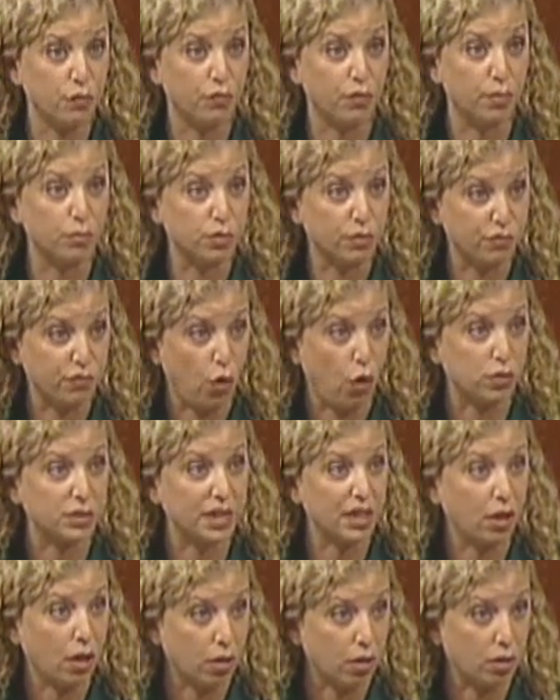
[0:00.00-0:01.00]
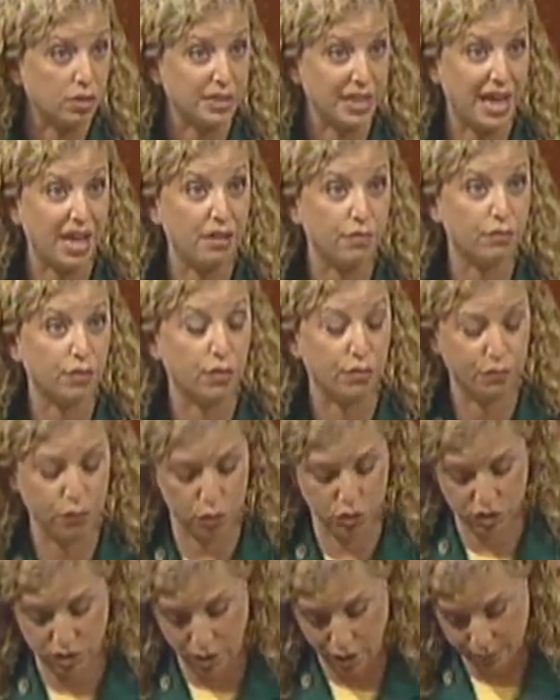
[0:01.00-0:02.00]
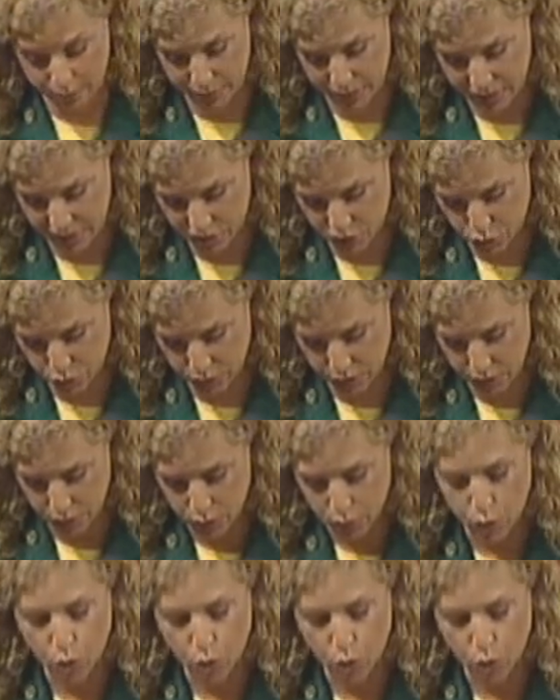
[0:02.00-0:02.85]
from defaulting on our debt for the first time in history